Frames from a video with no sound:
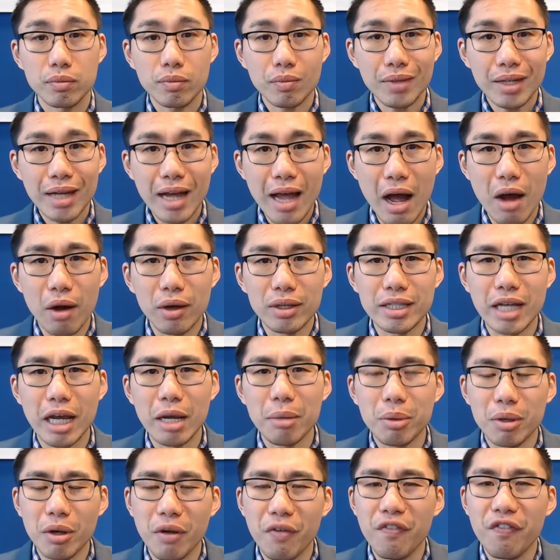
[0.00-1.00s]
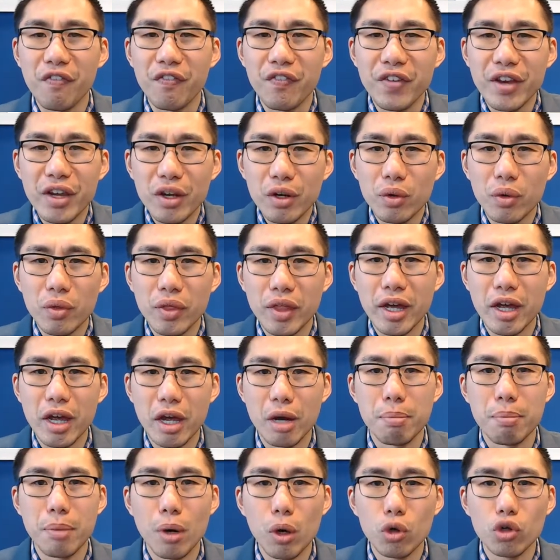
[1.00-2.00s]
I was able to feel their
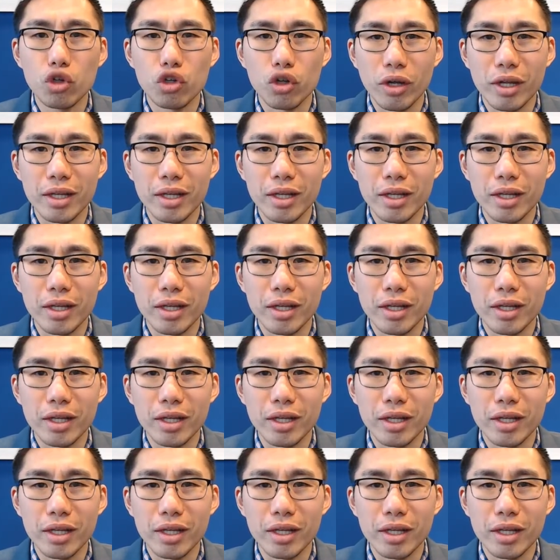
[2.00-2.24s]
emotions